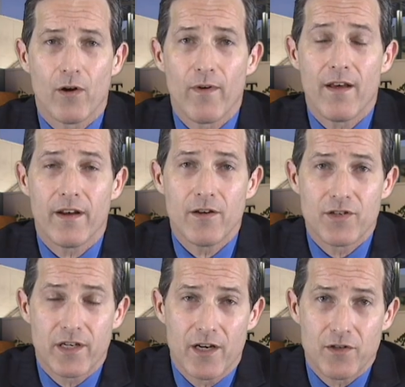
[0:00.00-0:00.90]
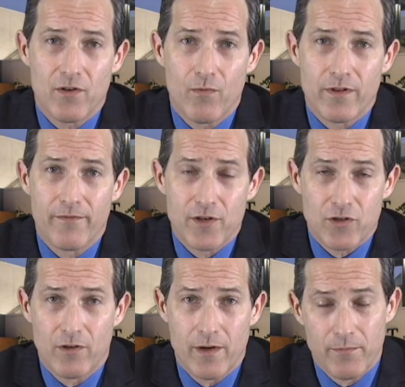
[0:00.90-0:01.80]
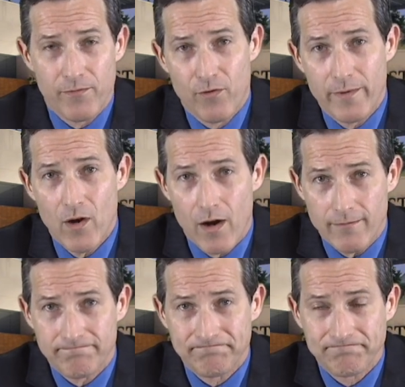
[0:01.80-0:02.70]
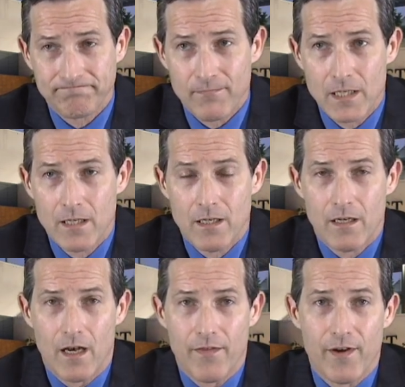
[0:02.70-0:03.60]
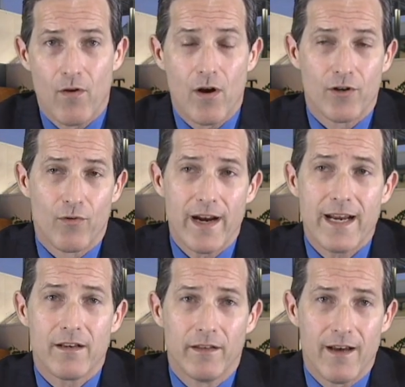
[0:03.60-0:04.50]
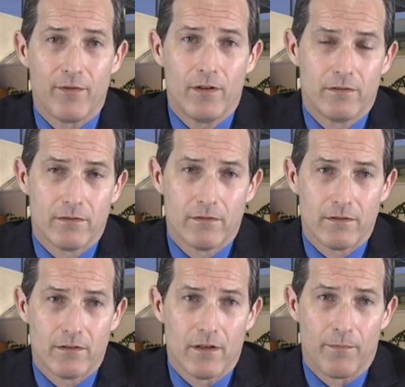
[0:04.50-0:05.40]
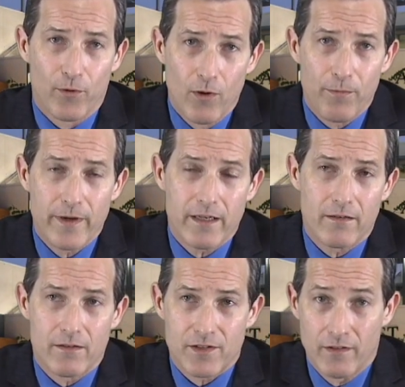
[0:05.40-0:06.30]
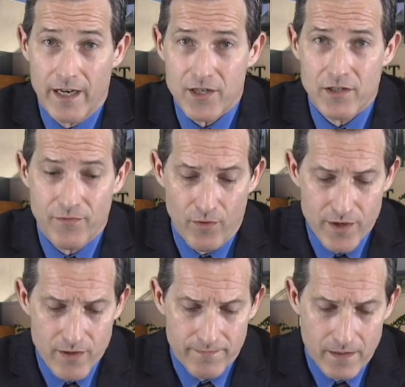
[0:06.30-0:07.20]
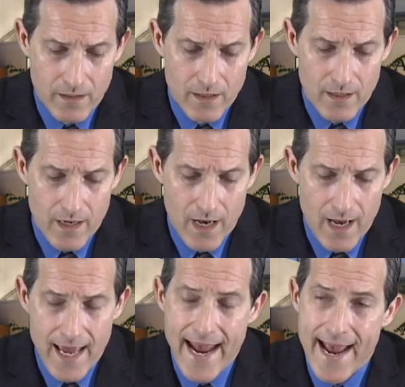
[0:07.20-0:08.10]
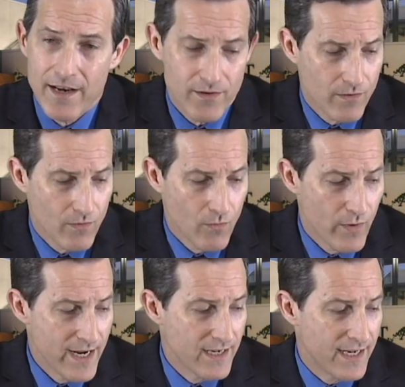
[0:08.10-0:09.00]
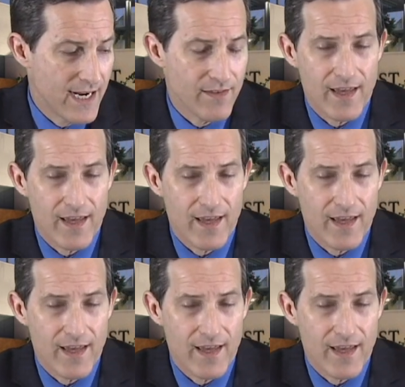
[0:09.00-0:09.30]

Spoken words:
to round out your schedule with a visual and performing art. There are grade level appropriate selections for you, and we indicate